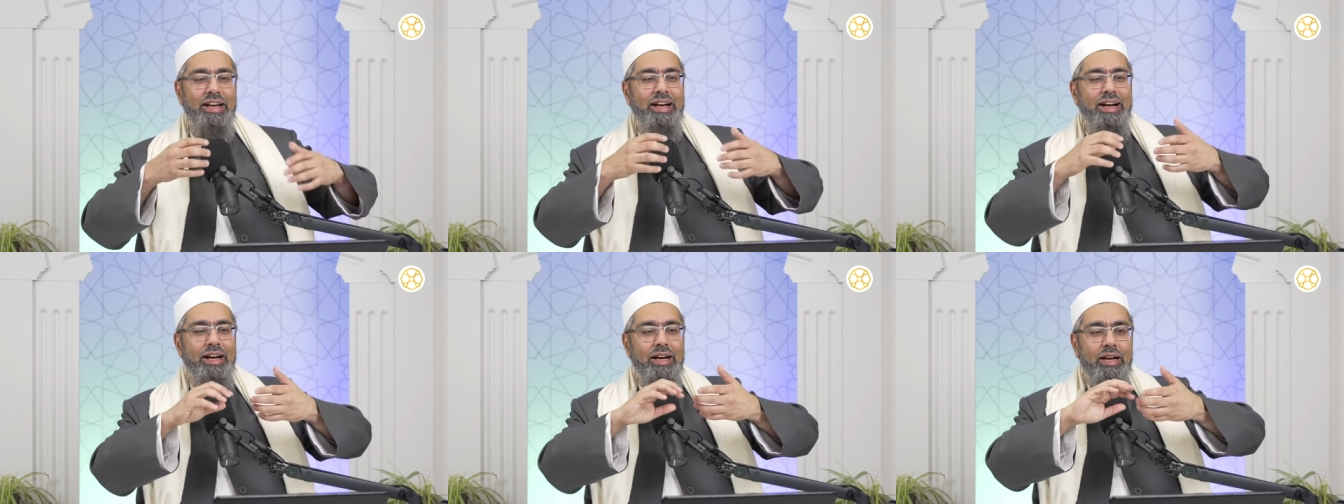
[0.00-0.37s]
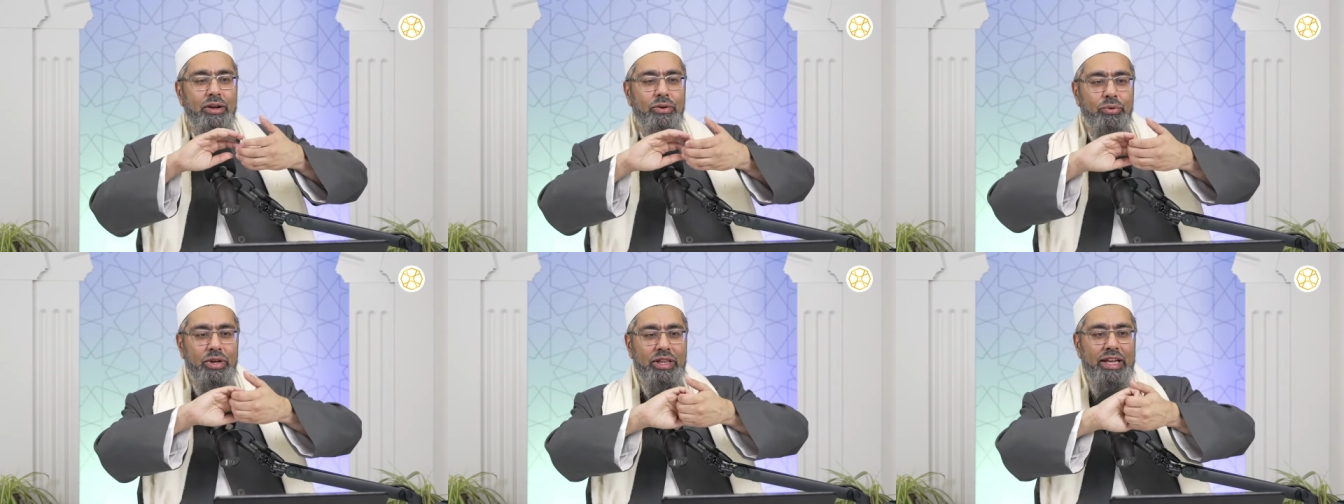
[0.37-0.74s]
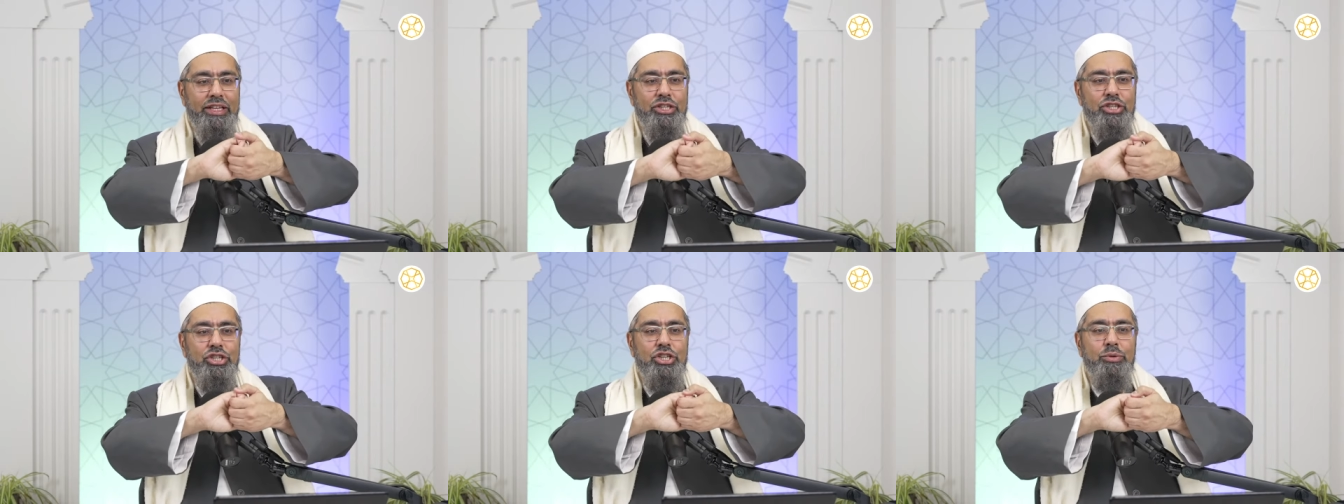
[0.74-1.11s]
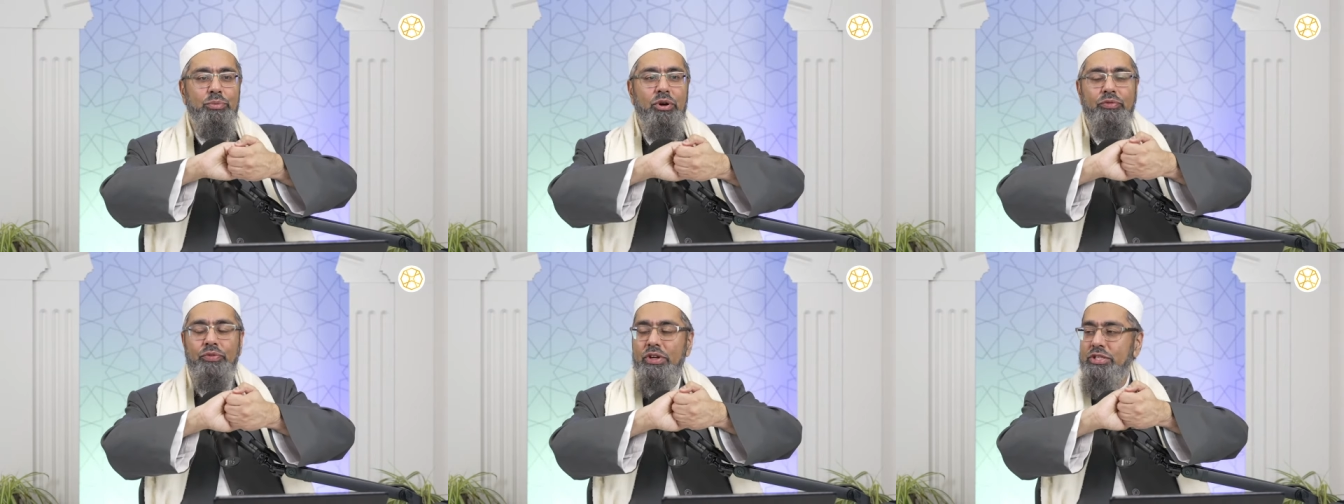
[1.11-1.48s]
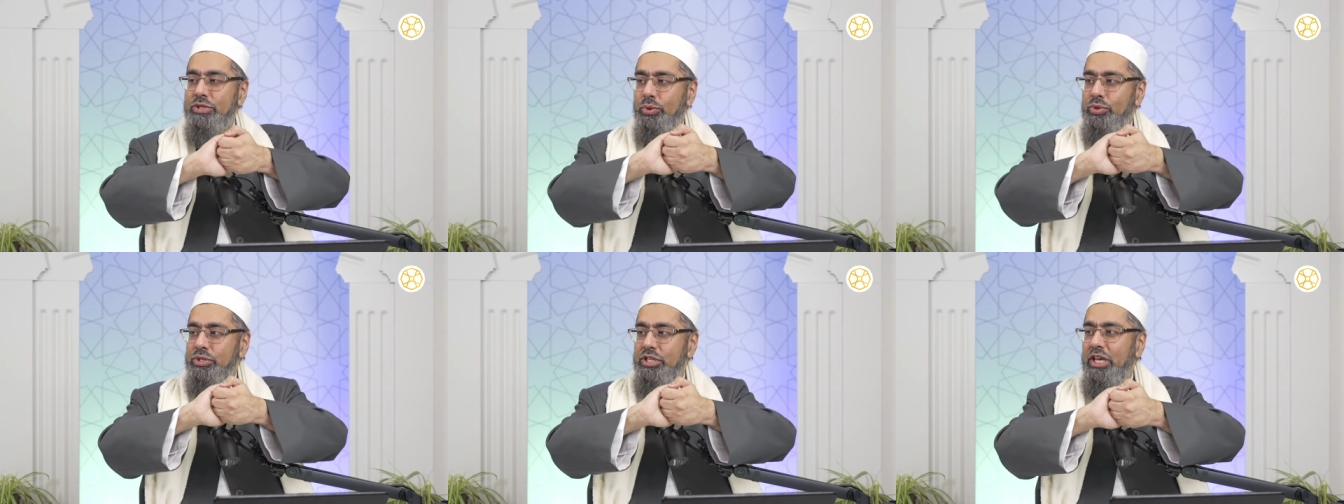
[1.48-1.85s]
a, a relationship of
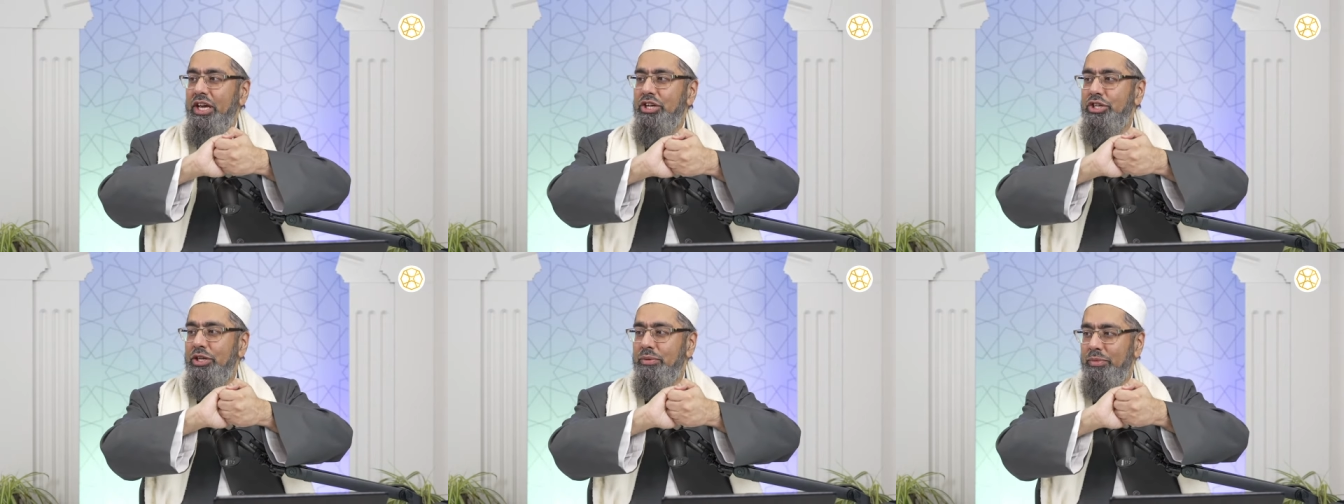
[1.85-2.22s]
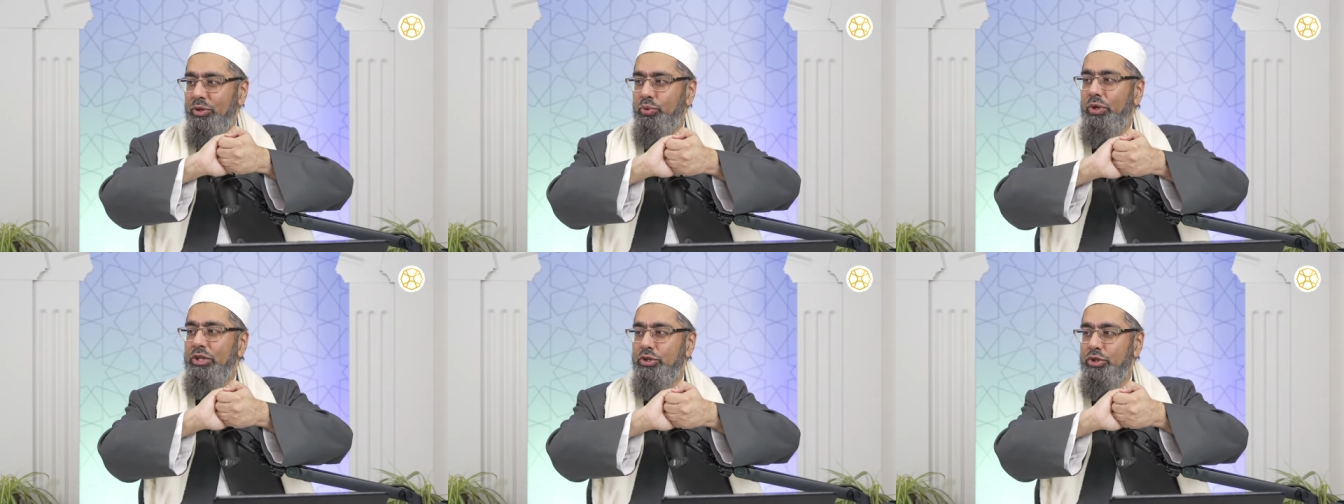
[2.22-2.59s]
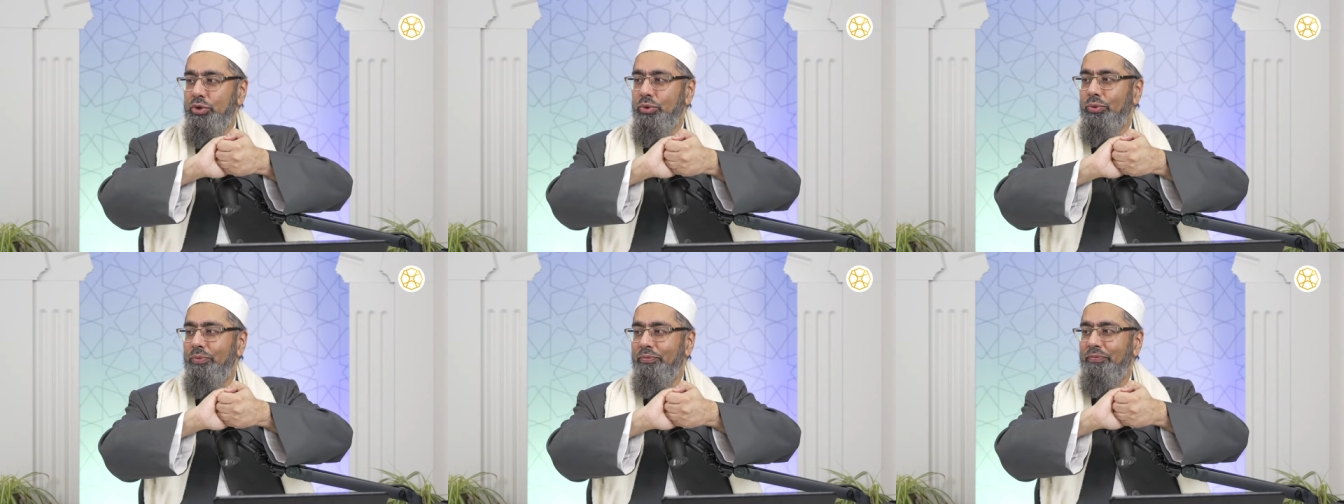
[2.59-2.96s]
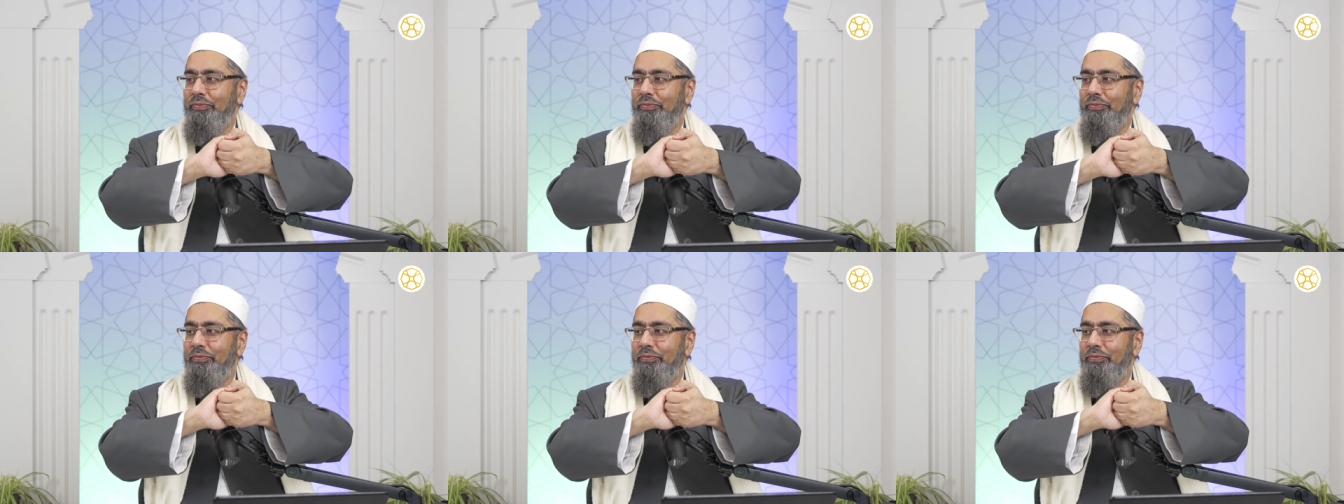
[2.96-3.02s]
association between two.